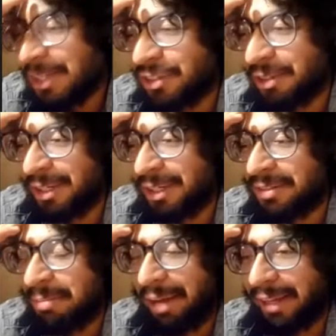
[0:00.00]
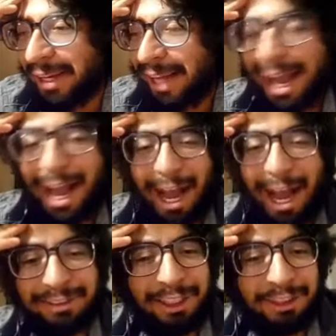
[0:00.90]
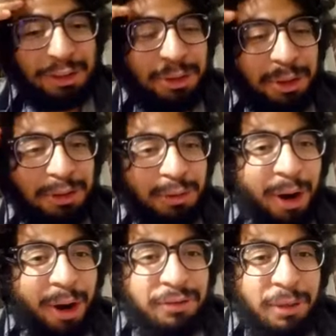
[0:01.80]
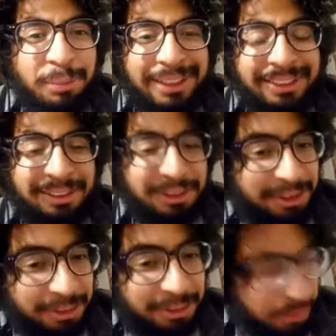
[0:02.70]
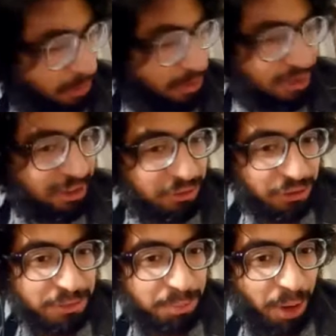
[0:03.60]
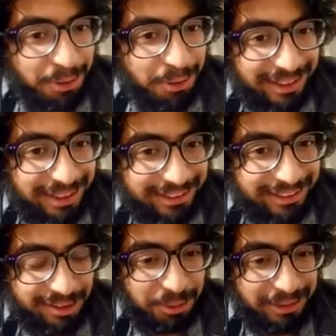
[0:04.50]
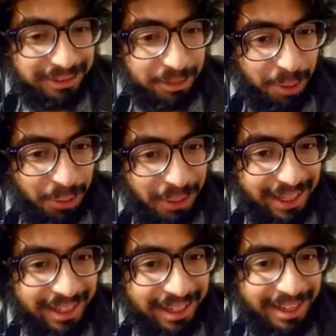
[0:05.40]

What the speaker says: just curious about like, so you're drawing from like a dude named Christopher Smart, who's like this lunatic poet.